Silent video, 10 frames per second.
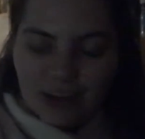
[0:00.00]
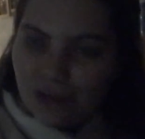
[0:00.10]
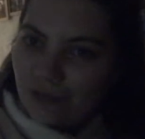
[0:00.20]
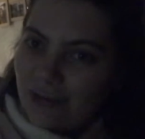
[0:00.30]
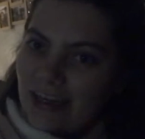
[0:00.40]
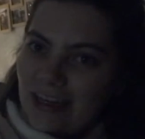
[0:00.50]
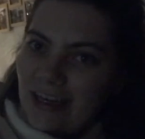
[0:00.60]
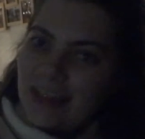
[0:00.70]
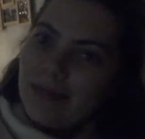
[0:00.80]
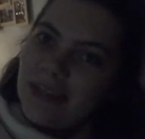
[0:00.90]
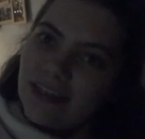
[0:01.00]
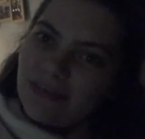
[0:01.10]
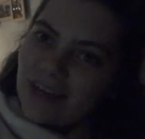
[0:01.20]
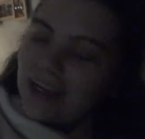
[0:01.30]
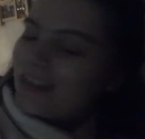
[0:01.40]
A really nice way to
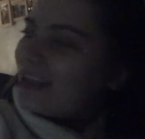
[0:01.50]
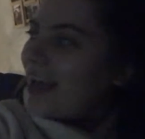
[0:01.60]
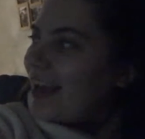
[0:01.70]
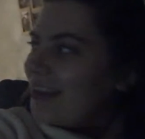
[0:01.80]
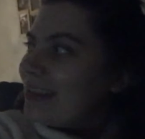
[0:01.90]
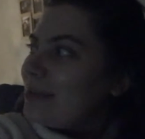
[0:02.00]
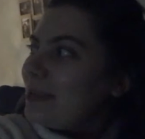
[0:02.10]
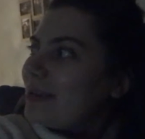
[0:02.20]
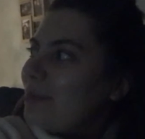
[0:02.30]
finish, and to be